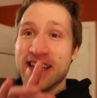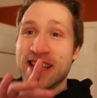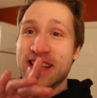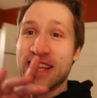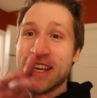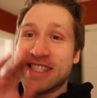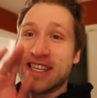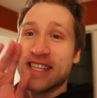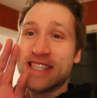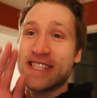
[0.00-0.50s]

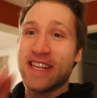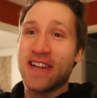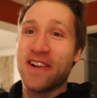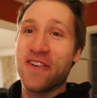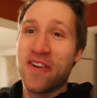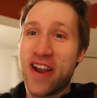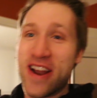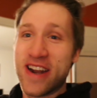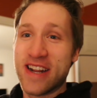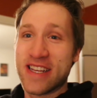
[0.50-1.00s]
This is the
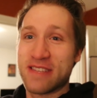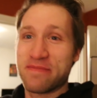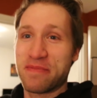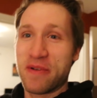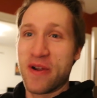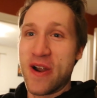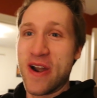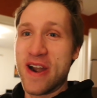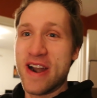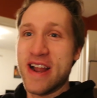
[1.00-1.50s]
greatest
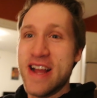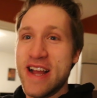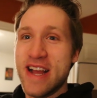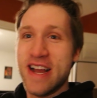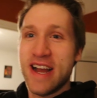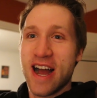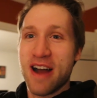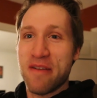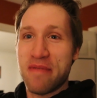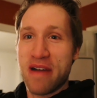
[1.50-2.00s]
part
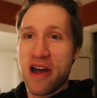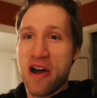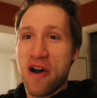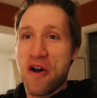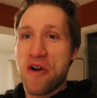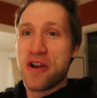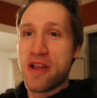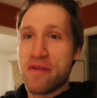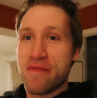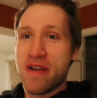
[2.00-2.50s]

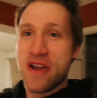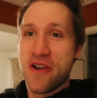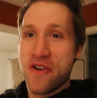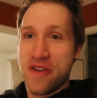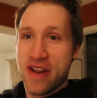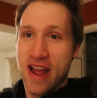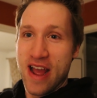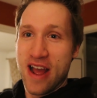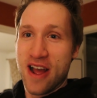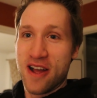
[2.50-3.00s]
about owning my
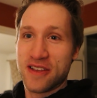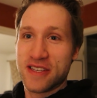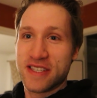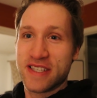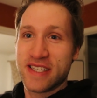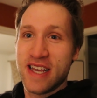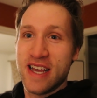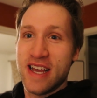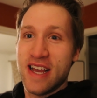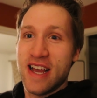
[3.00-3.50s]
own
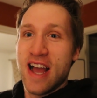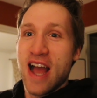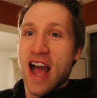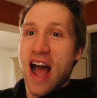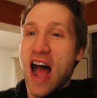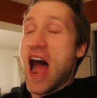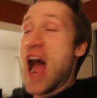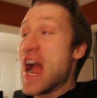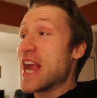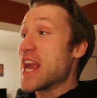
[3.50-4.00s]
house.
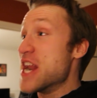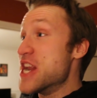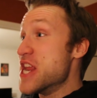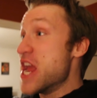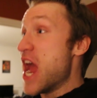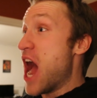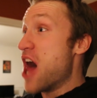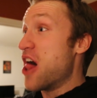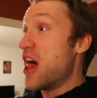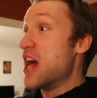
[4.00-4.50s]
I can
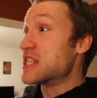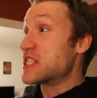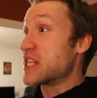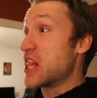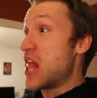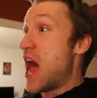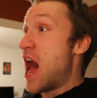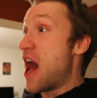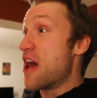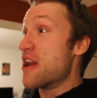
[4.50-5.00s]
yell as
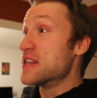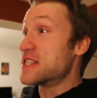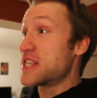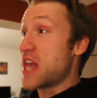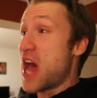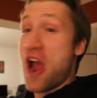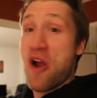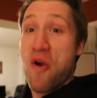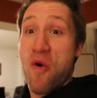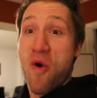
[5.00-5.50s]
loud as
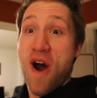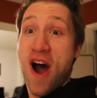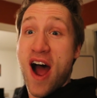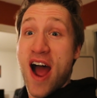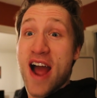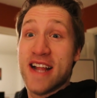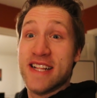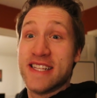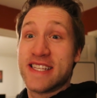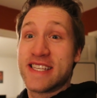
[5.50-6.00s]

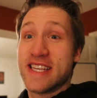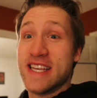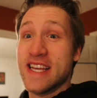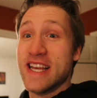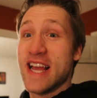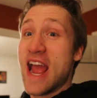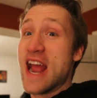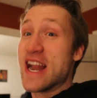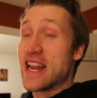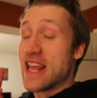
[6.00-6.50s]
I want!
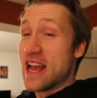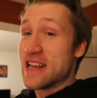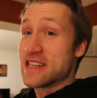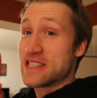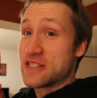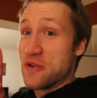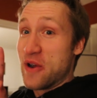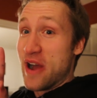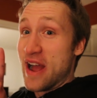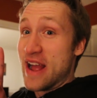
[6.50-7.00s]
And
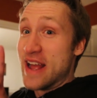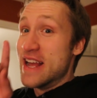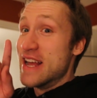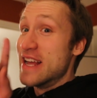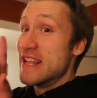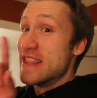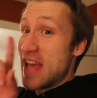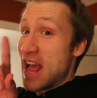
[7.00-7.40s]
guess what?